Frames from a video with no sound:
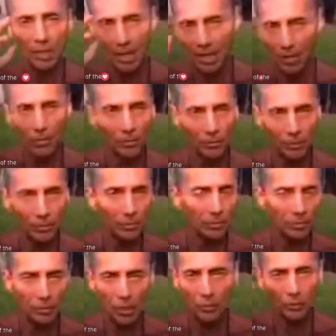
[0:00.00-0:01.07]
The animals
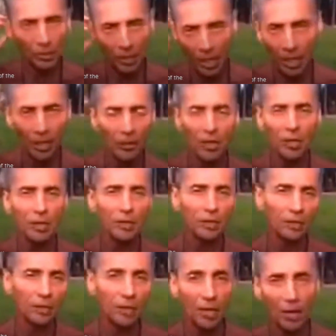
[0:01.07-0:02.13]
don't carry?
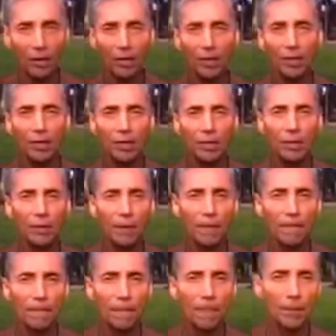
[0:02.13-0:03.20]
Carry.
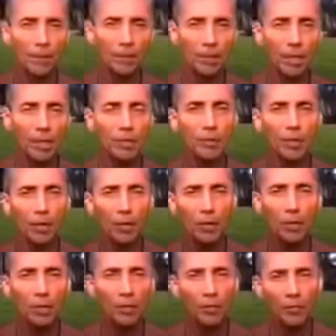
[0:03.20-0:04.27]
Okay,
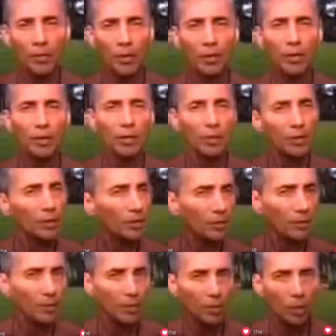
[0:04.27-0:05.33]
they're,
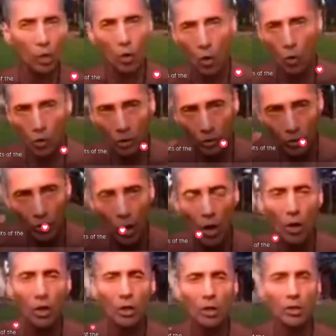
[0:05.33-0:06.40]

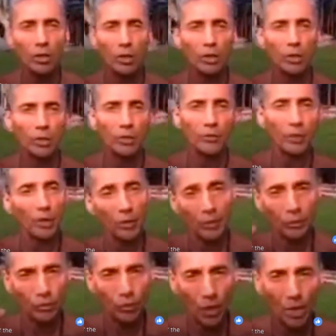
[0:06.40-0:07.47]
cortisol,
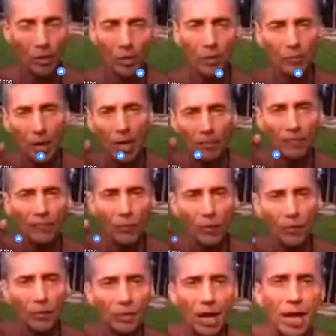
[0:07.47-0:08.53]
their adrenaline right
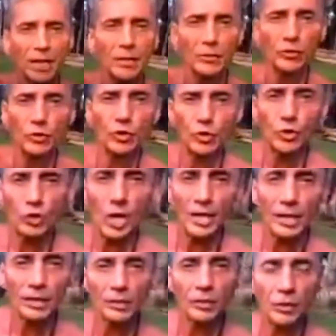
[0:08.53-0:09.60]
before they're dying. They're
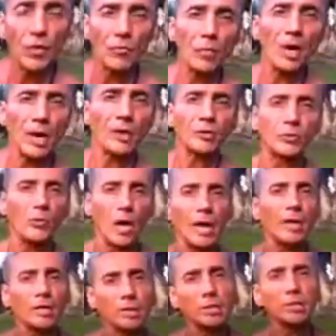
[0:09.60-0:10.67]
shaking so much.
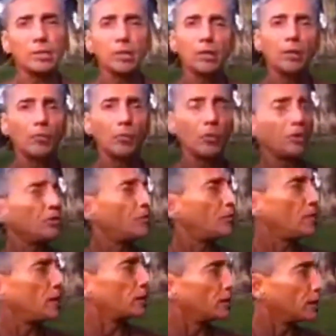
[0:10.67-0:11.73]
Why? Because what do you
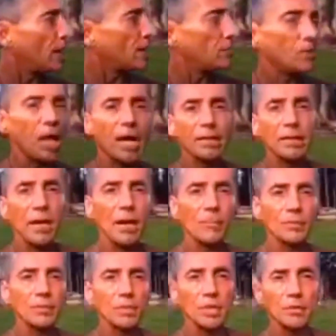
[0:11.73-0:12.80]
think? They got them lined
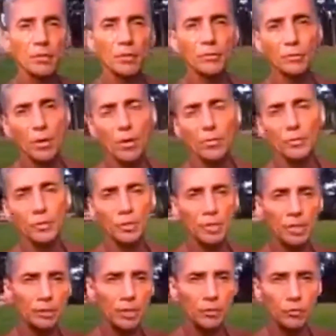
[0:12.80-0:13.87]
up, slitting their throats,
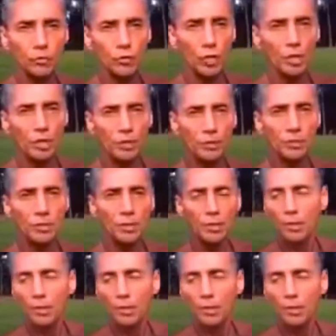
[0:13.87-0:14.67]
just like they do chickens.